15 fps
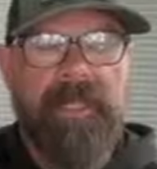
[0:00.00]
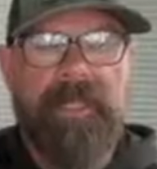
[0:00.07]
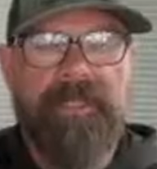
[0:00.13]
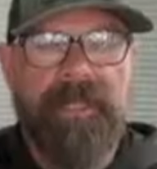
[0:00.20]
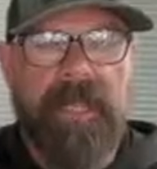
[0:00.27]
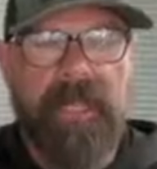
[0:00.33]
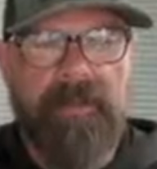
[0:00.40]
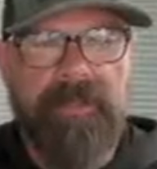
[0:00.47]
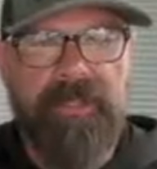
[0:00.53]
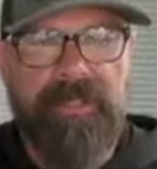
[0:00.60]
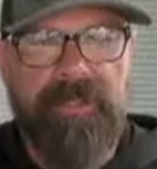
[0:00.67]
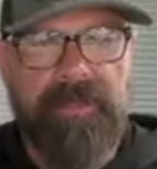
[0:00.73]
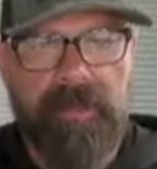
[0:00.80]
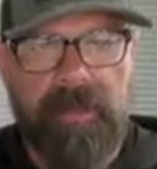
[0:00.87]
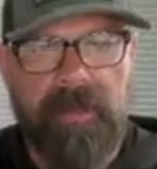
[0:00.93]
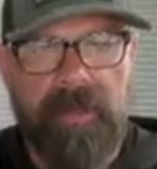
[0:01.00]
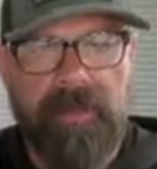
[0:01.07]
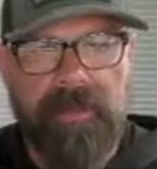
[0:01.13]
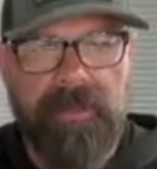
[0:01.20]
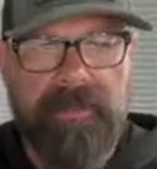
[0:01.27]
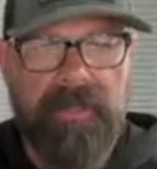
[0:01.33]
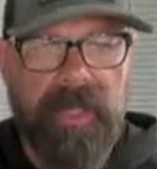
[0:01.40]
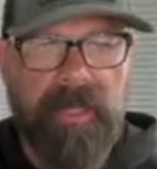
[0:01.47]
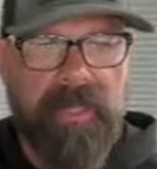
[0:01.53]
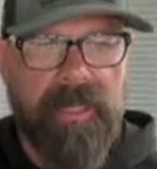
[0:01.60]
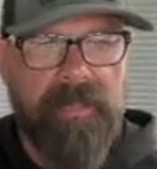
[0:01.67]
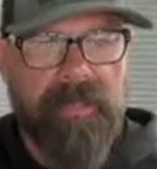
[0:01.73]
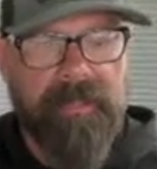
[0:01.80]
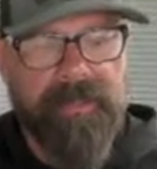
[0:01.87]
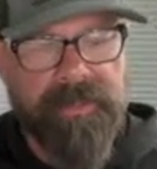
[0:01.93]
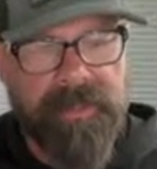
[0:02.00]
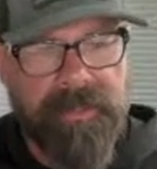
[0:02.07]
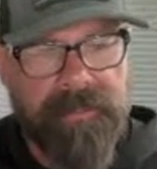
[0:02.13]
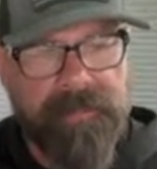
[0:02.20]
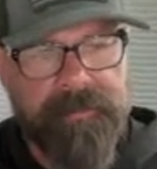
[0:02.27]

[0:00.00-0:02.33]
I always do hurdle duck unders.